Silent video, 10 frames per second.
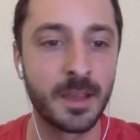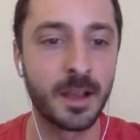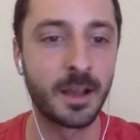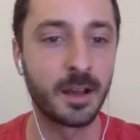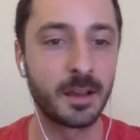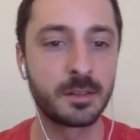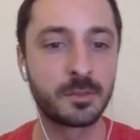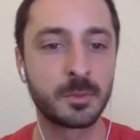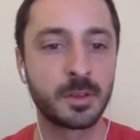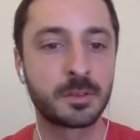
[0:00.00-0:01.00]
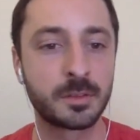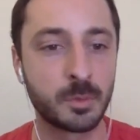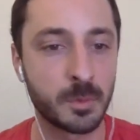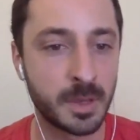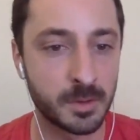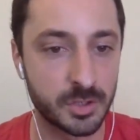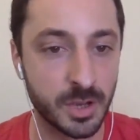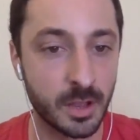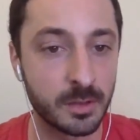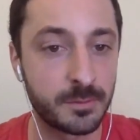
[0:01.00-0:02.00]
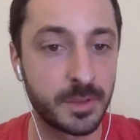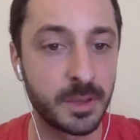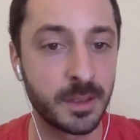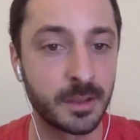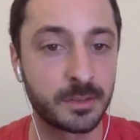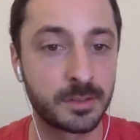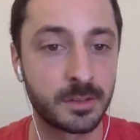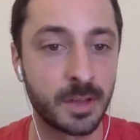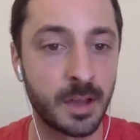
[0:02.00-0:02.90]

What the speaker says: It's from this woman named Michelle in Phoenix.